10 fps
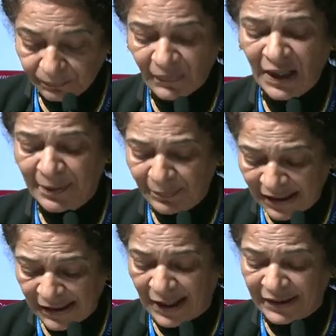I'm
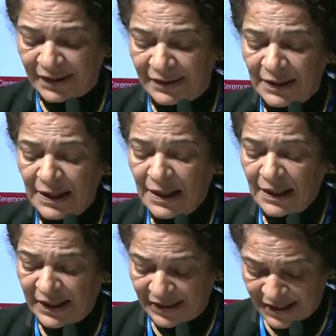delighted
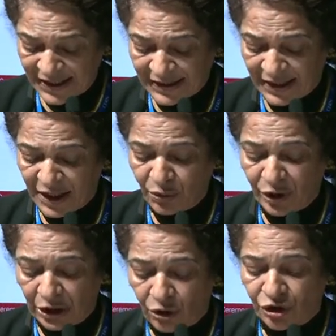that yesterday we
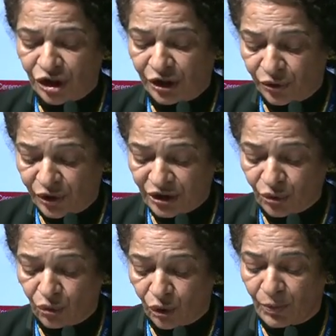launched the
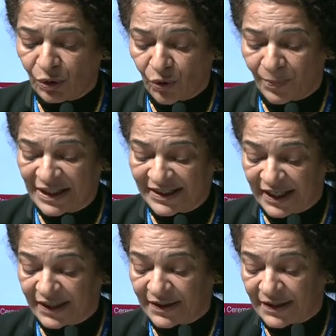UNESCO Global Open
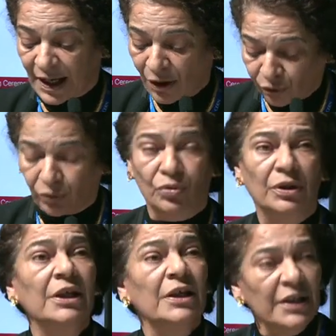Science Outlook
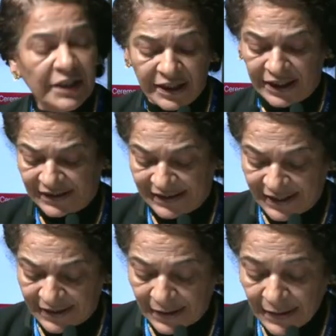year at
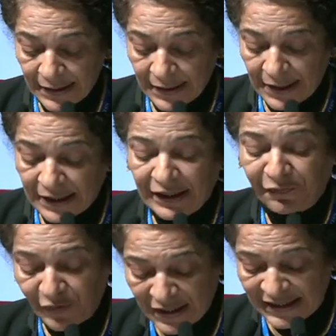CERN, the
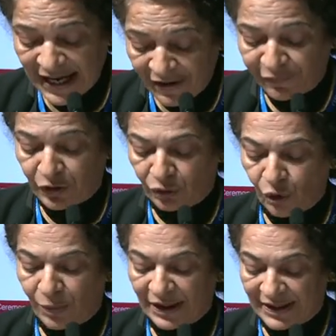first ever
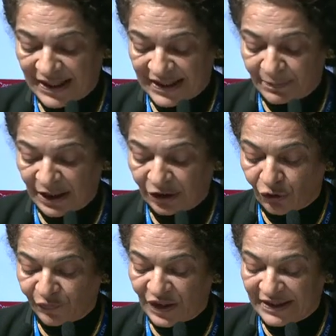global assessment
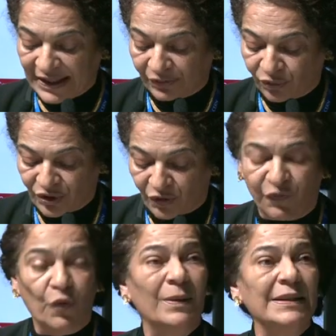of the status of
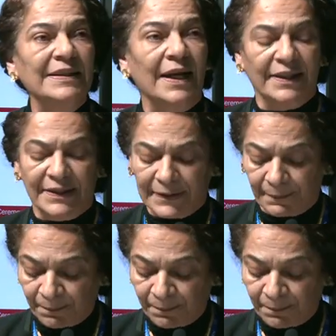open science.